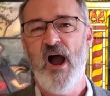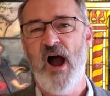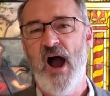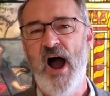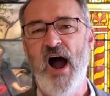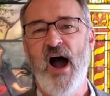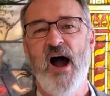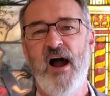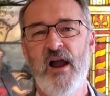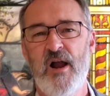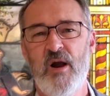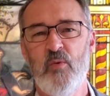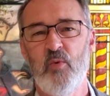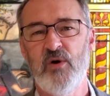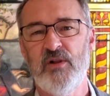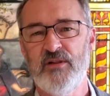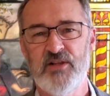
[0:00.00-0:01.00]
I
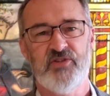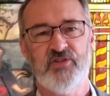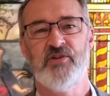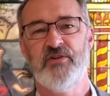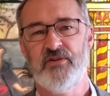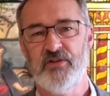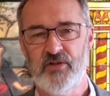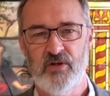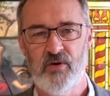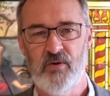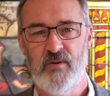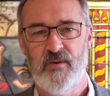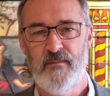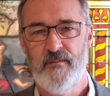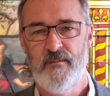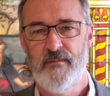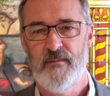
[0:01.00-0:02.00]
will listen to you.
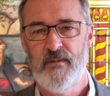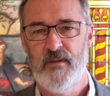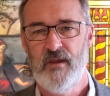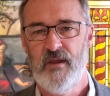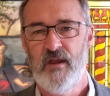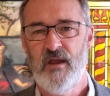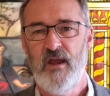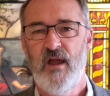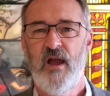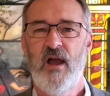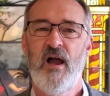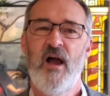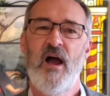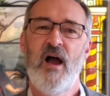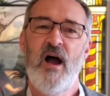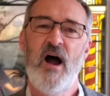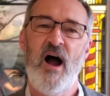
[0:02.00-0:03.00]

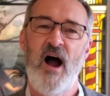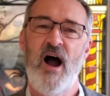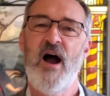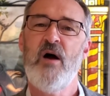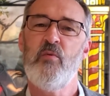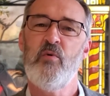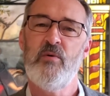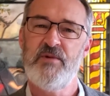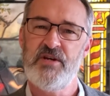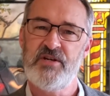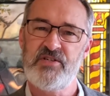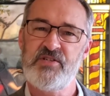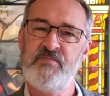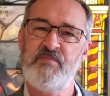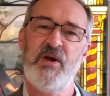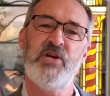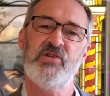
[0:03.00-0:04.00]
I will make
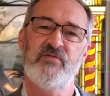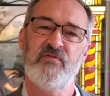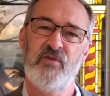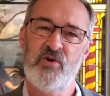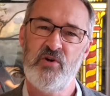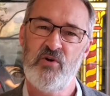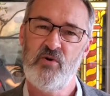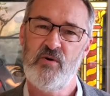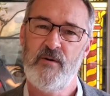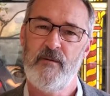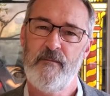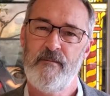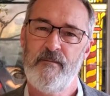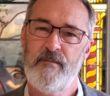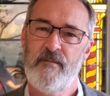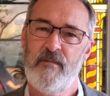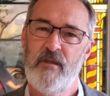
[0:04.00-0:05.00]
space for you.
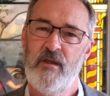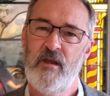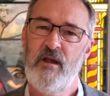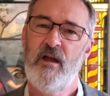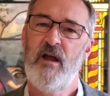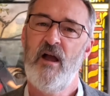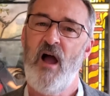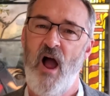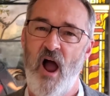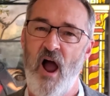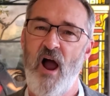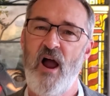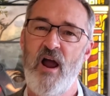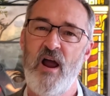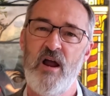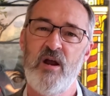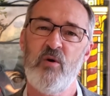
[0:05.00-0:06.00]

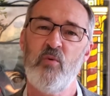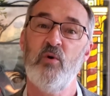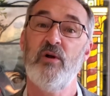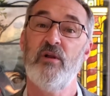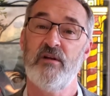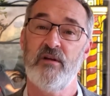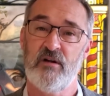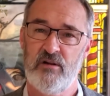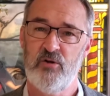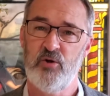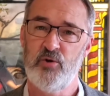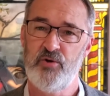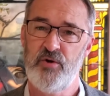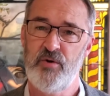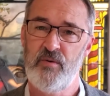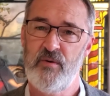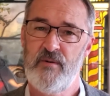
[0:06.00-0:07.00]
I will include
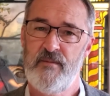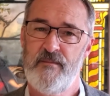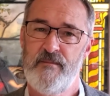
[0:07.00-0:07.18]
you.